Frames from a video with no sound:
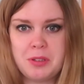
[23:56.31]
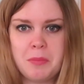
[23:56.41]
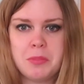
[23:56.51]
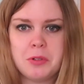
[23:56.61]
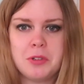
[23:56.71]

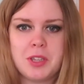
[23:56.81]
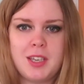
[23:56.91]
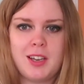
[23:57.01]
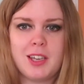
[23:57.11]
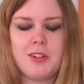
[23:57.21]
on board
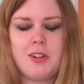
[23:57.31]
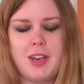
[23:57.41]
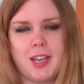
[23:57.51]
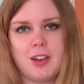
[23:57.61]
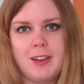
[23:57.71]
the
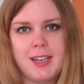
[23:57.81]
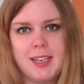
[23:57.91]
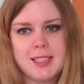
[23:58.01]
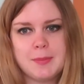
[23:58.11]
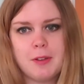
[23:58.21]
iconic Queen
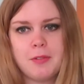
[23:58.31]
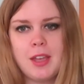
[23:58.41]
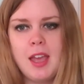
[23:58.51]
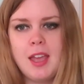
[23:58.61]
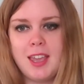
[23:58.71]
Elizabeth
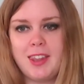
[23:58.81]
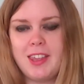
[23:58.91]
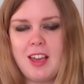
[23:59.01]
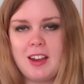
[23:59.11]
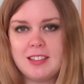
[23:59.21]
in
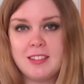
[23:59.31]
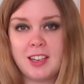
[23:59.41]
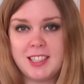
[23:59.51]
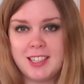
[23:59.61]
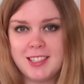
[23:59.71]
the early
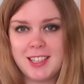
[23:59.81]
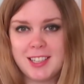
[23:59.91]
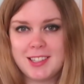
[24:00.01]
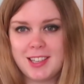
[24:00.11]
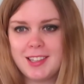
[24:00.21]

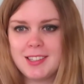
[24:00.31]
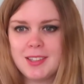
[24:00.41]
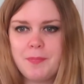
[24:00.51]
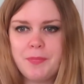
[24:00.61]
1960s.